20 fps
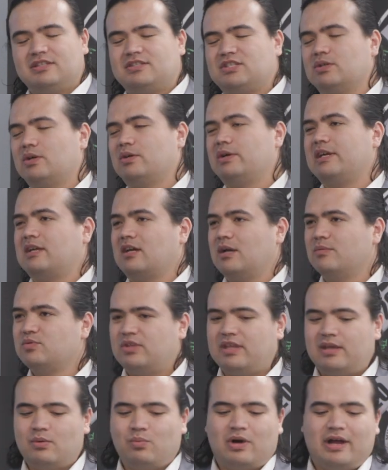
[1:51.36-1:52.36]
so it comes
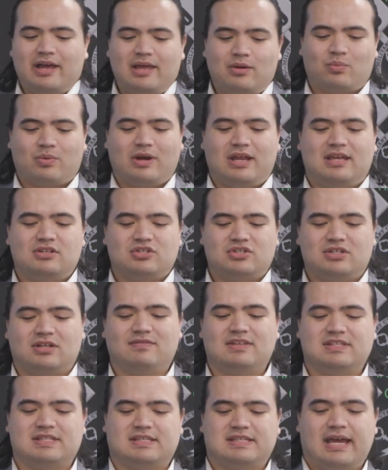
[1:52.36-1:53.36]
with a wide range
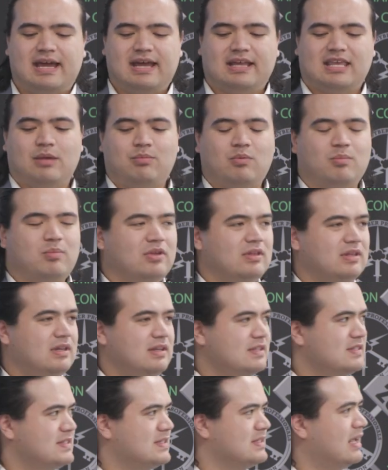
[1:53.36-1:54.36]
of these attack
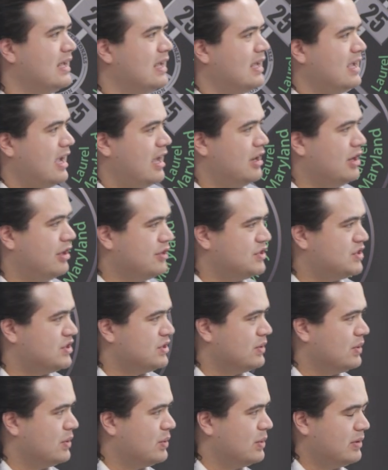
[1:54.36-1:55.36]
capabilities, and
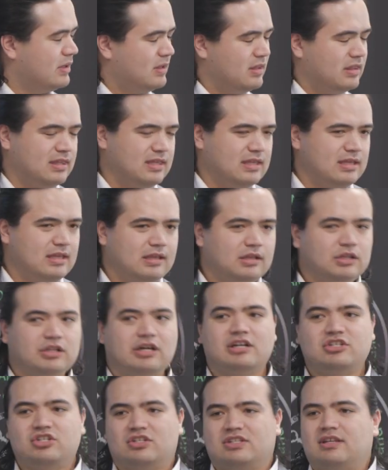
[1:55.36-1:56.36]
also the
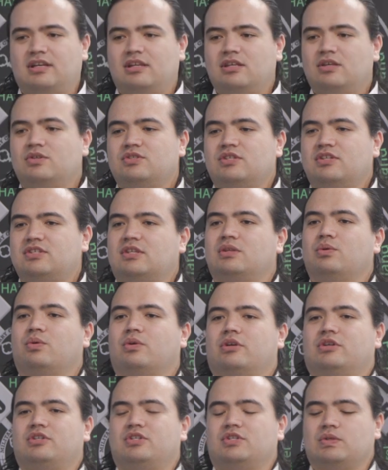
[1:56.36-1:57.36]
logic that it uses in
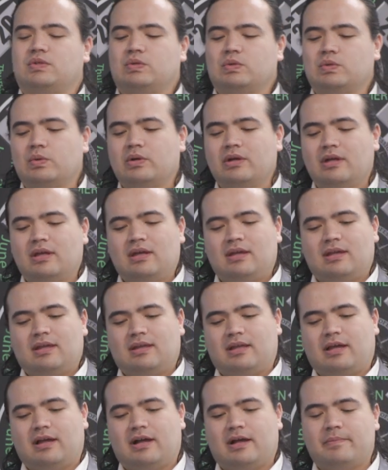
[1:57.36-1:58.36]
order to
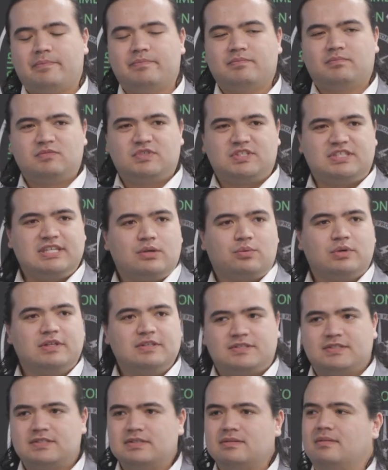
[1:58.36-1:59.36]

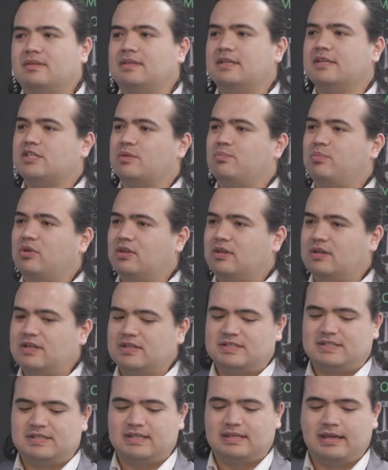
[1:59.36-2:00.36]
sequence these
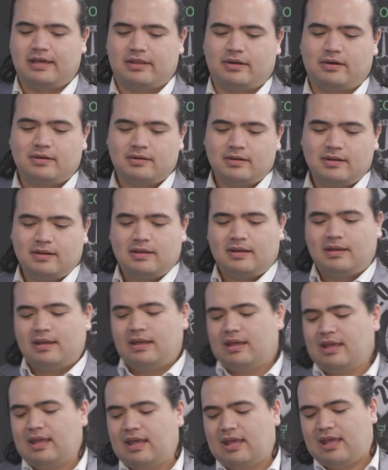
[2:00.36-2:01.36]
abilities together.
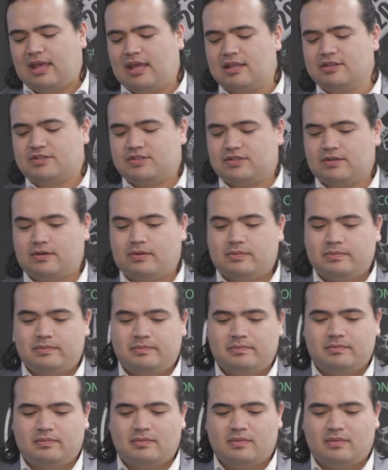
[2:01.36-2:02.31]
And so